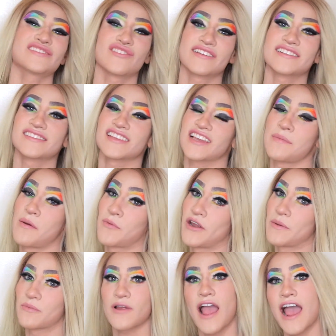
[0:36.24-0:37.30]
look is to
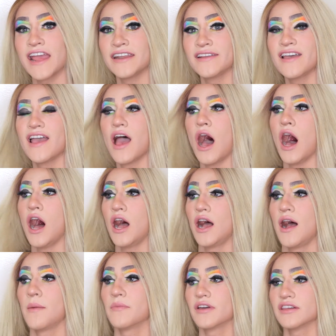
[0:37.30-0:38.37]
commemorate Pride.
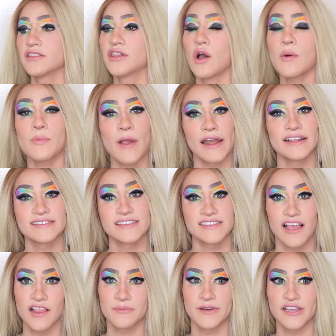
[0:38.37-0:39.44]
Though Pride is a
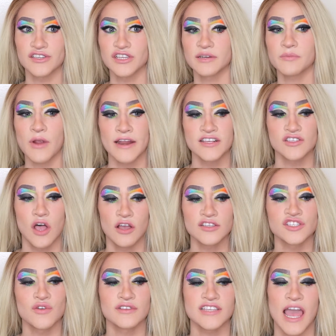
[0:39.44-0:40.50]
celebration, Pride is
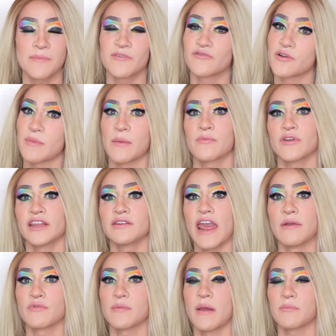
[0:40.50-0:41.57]
also a time of remembering
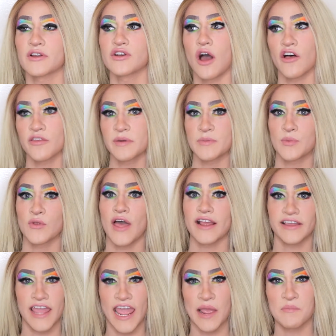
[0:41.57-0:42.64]
and remembering all the people
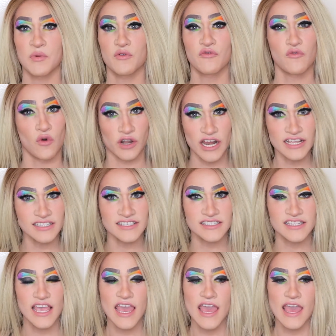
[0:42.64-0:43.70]
that came before
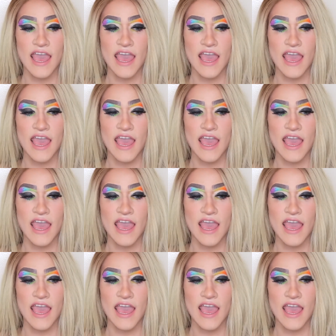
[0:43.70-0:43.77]
us